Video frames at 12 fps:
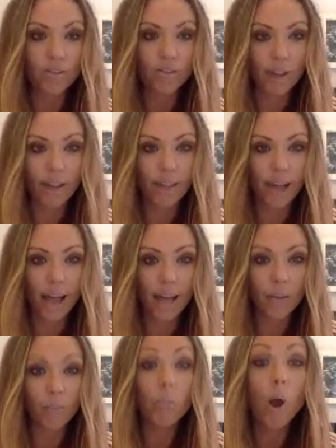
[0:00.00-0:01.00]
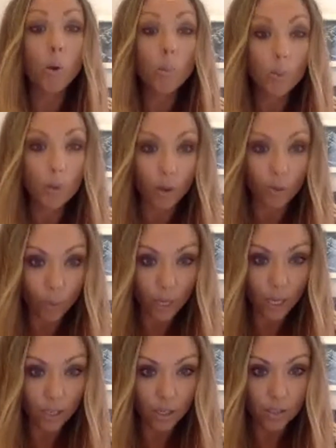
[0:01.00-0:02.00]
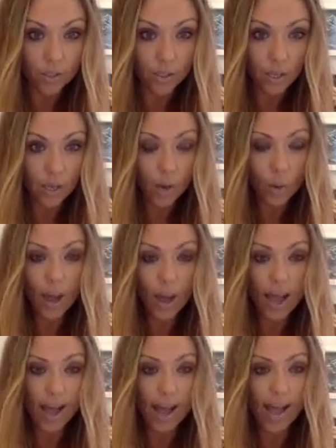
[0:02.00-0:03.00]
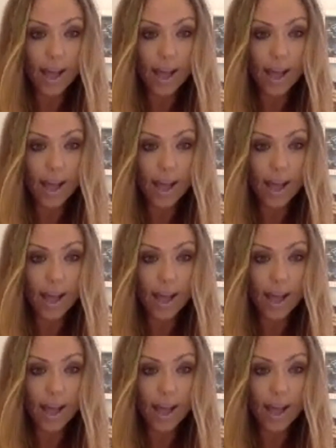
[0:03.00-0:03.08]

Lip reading: the fact that I had a moment of weakness where